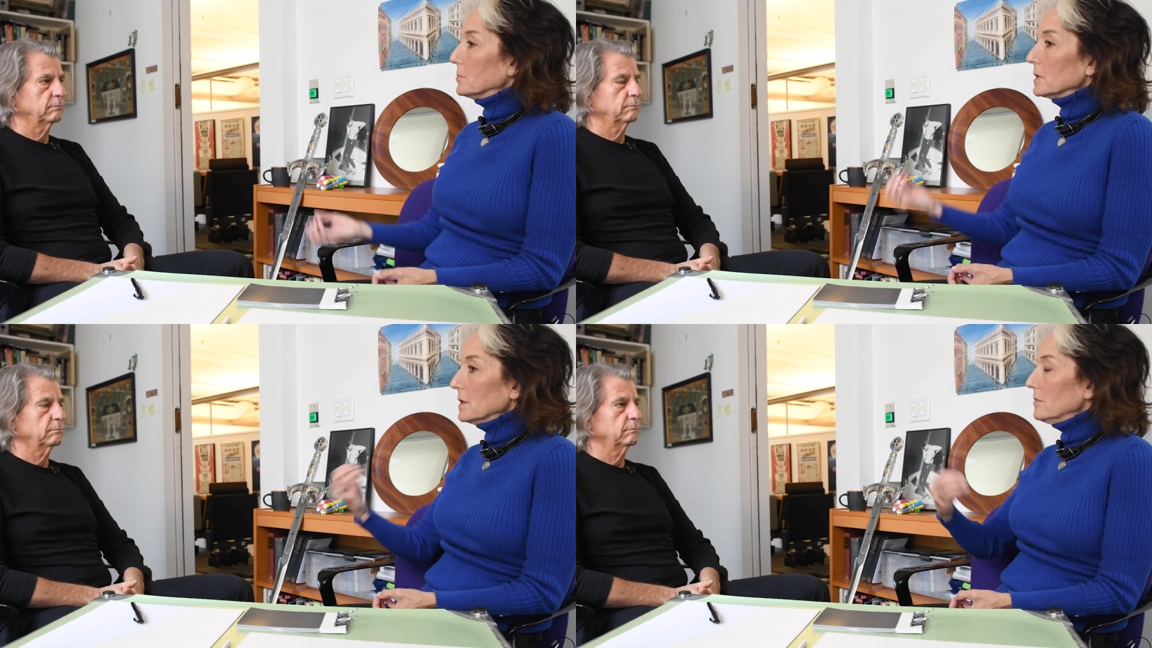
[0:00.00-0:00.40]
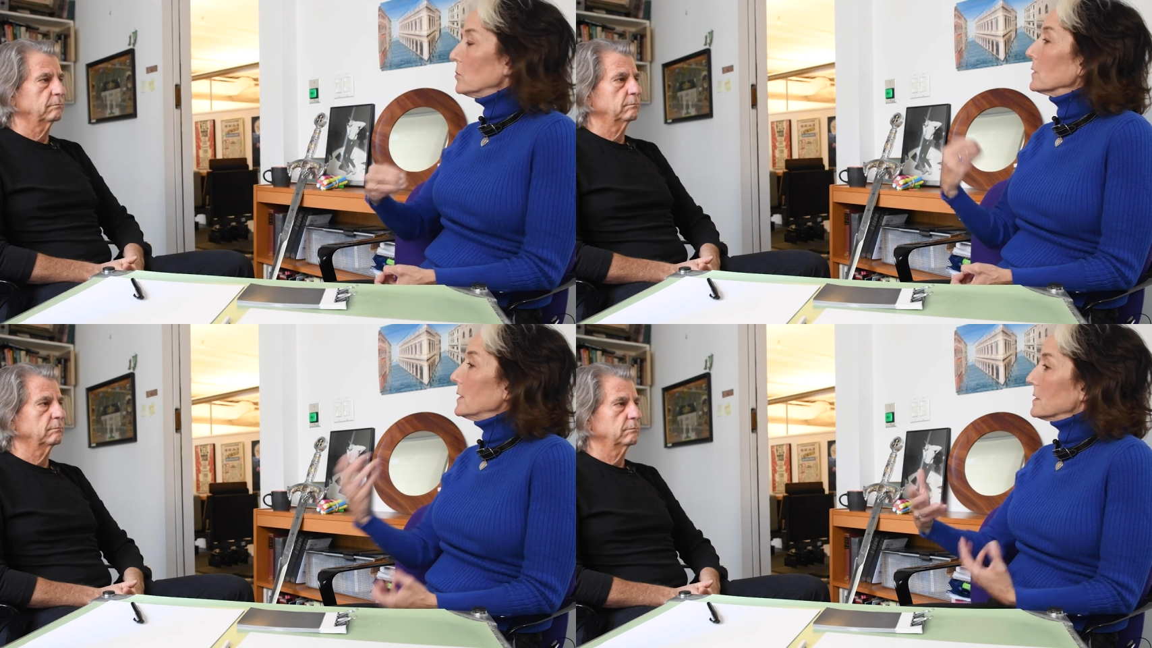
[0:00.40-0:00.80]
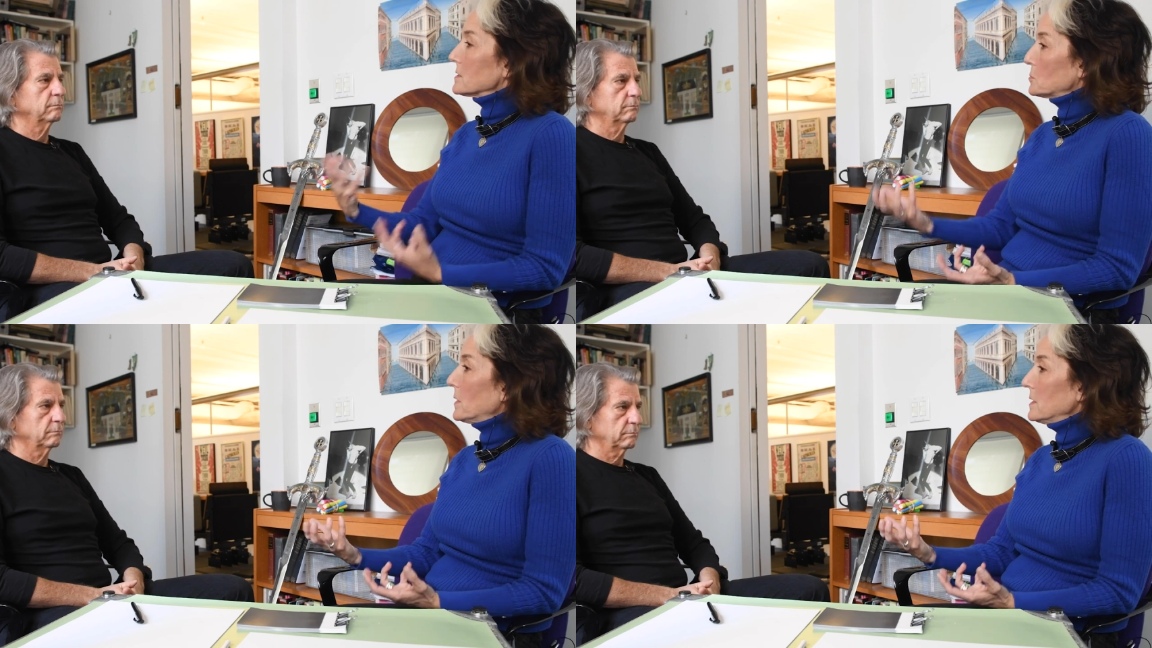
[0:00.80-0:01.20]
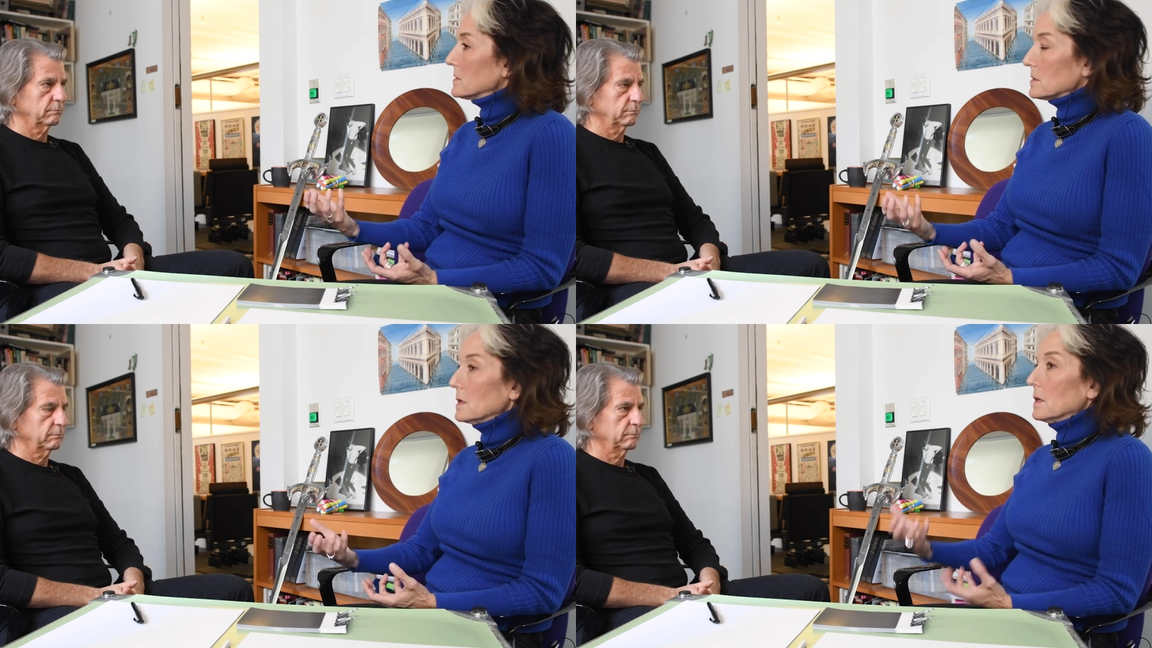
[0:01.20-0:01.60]
Speaker 1: We believe we're in a
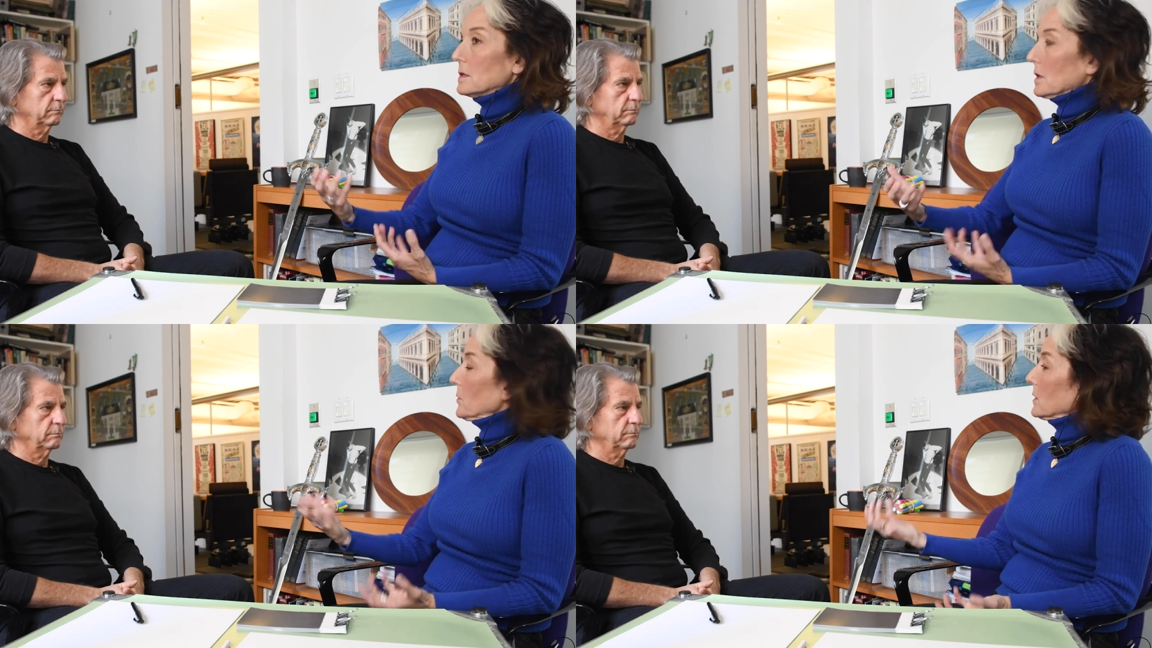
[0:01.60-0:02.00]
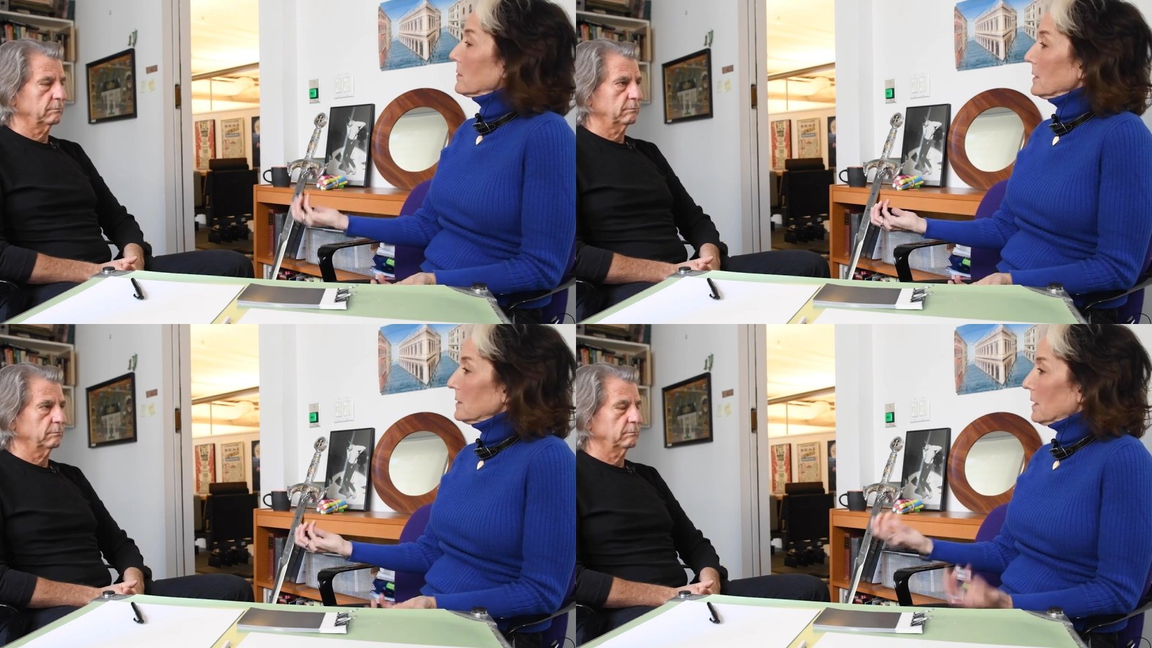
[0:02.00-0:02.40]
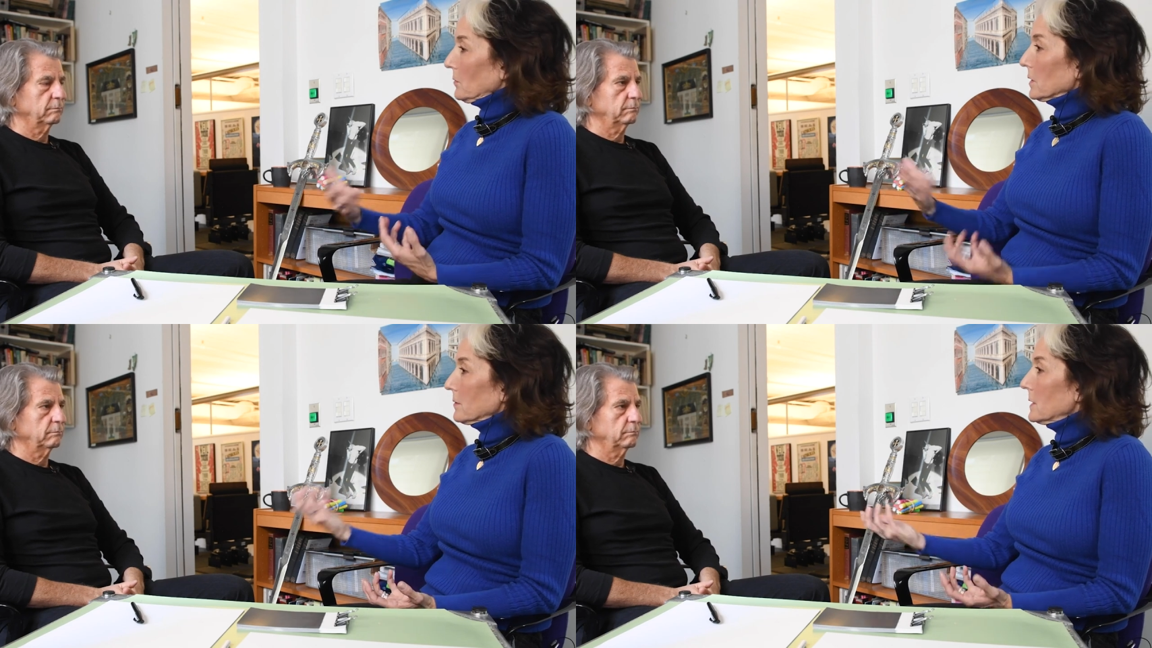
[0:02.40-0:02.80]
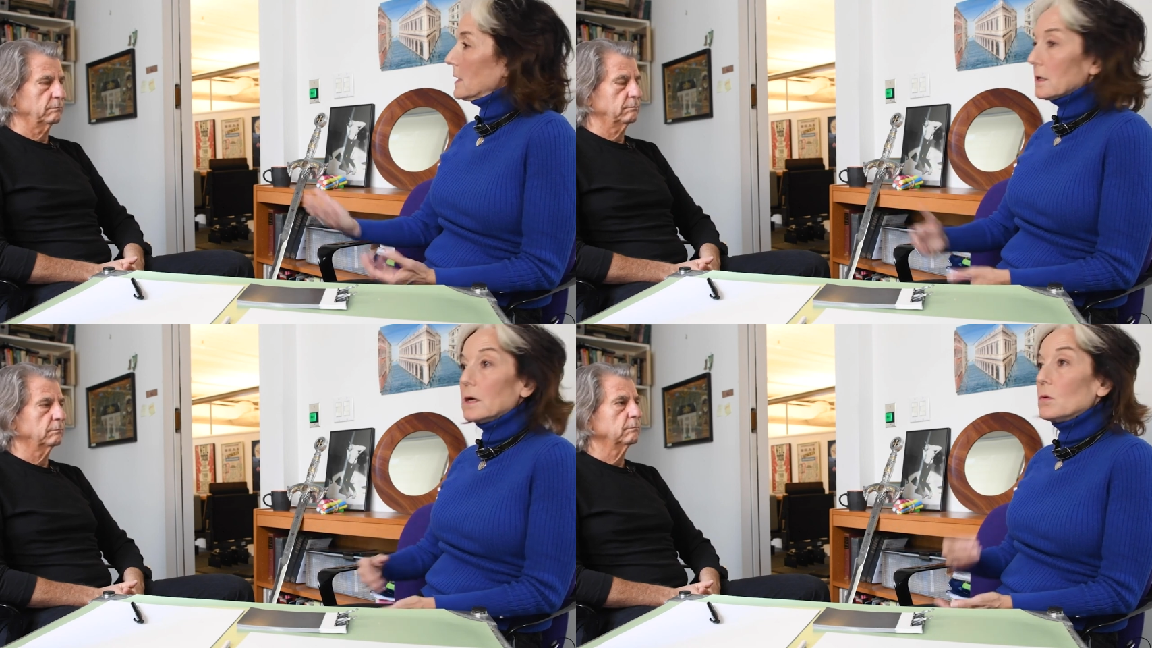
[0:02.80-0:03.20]
space that we're, cre that we're
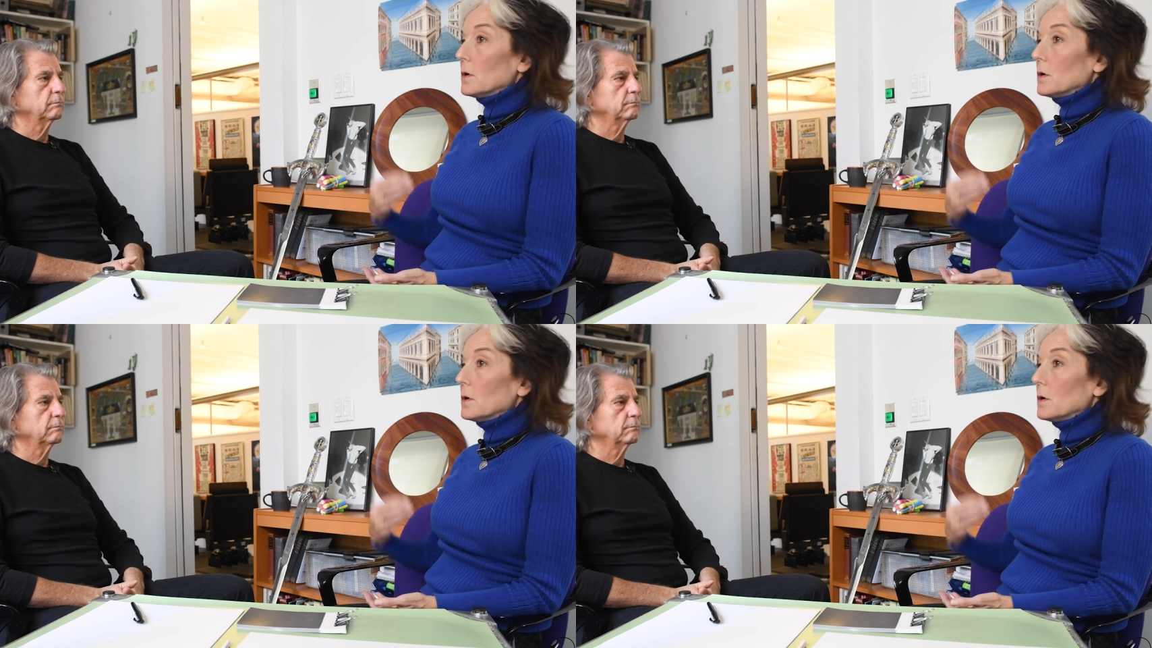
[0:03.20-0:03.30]
creating.